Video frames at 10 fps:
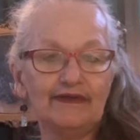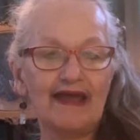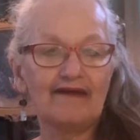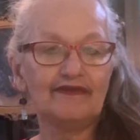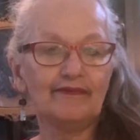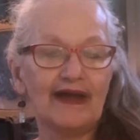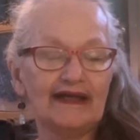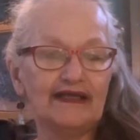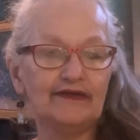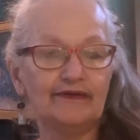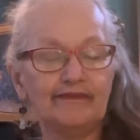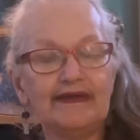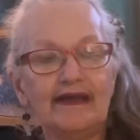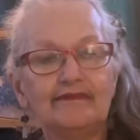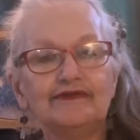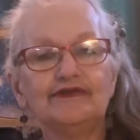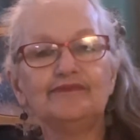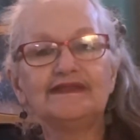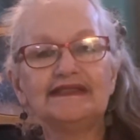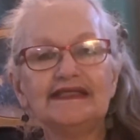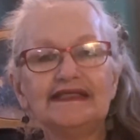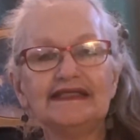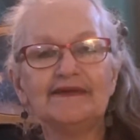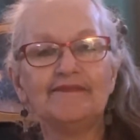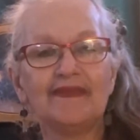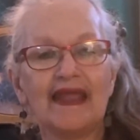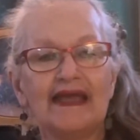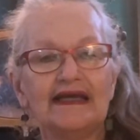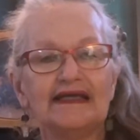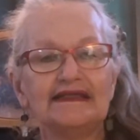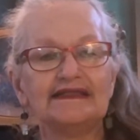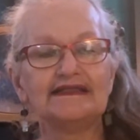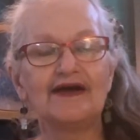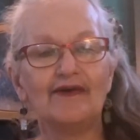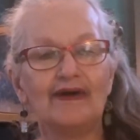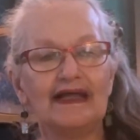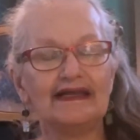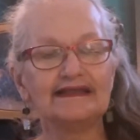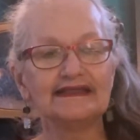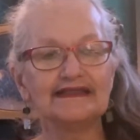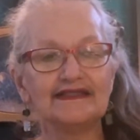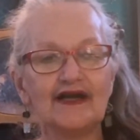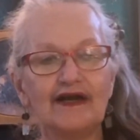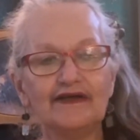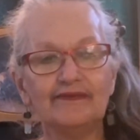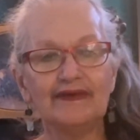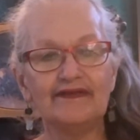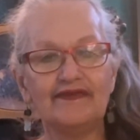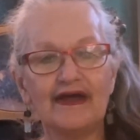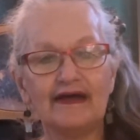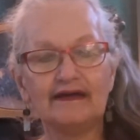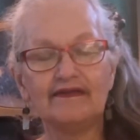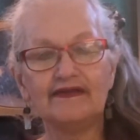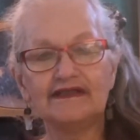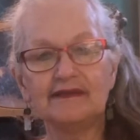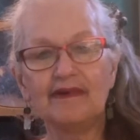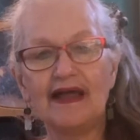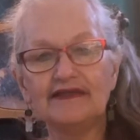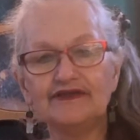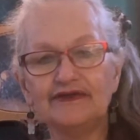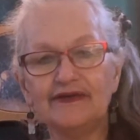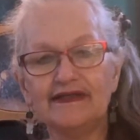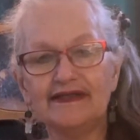have them ready, you'll be able to proceed. So let's get started with the supplies you're going to